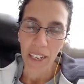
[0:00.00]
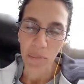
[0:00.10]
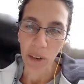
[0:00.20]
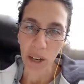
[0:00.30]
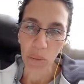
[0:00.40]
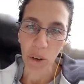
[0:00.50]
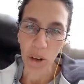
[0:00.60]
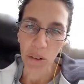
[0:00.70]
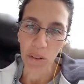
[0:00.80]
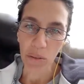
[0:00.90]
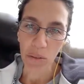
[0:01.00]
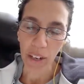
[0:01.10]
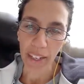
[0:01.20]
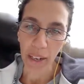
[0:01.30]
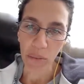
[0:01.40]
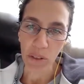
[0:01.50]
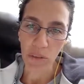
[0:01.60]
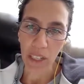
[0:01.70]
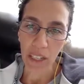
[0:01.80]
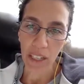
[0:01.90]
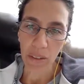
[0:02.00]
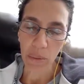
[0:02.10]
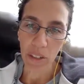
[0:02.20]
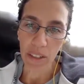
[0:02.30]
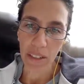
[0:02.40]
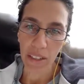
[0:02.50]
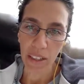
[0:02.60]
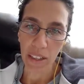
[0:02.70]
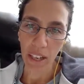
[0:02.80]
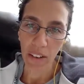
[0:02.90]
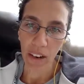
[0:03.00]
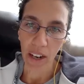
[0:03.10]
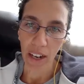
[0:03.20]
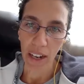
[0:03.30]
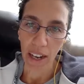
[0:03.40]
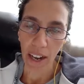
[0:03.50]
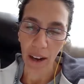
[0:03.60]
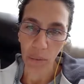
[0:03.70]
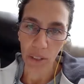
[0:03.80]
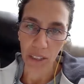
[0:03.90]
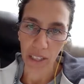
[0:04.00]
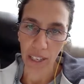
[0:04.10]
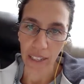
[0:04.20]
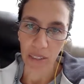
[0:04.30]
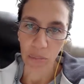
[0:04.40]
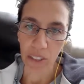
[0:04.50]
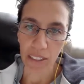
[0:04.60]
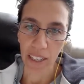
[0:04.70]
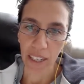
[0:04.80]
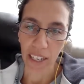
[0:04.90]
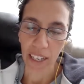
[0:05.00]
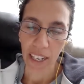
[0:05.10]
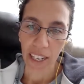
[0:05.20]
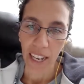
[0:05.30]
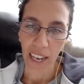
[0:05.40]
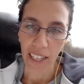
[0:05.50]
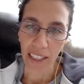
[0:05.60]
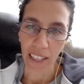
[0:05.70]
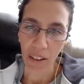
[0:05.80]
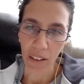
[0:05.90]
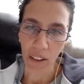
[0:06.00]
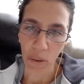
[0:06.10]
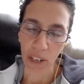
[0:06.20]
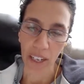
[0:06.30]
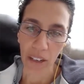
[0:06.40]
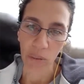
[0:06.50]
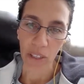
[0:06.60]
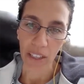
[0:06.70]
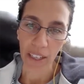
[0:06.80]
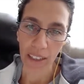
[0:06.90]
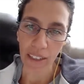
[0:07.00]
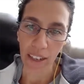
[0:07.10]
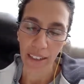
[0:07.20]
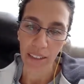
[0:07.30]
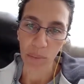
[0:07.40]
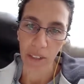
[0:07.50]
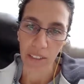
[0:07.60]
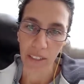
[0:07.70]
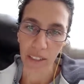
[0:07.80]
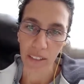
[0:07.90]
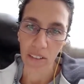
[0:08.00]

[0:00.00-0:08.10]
But what I came to realize was there are outwardly expressing and then there are inwardly expressing.